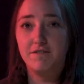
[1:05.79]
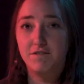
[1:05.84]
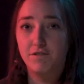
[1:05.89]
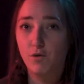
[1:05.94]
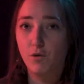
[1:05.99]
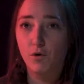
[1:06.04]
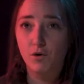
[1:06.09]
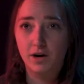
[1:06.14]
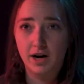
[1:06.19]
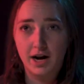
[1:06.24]

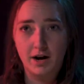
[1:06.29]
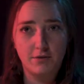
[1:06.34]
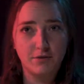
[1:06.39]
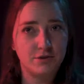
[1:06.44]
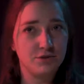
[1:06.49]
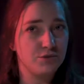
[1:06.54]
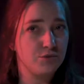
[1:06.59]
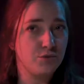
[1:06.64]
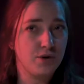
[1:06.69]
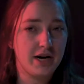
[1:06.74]
4
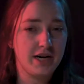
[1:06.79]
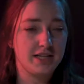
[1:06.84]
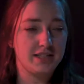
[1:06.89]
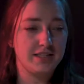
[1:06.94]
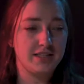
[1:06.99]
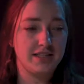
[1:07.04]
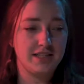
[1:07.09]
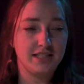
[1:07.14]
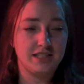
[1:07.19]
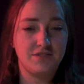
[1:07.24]
hours away
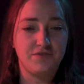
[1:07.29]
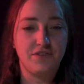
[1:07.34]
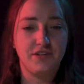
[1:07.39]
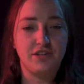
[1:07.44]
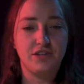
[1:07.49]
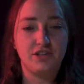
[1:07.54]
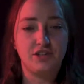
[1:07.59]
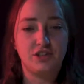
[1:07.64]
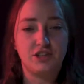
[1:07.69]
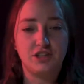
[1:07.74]
to this
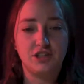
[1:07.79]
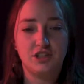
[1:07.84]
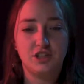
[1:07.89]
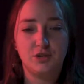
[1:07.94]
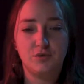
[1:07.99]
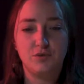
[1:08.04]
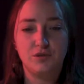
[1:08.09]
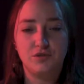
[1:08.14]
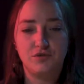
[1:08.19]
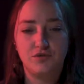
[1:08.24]
village that
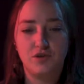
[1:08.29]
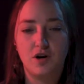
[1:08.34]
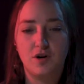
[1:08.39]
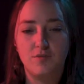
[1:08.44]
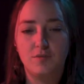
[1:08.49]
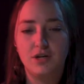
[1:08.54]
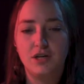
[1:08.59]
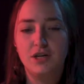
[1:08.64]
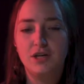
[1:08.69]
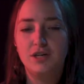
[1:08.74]
she was
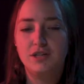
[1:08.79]
from,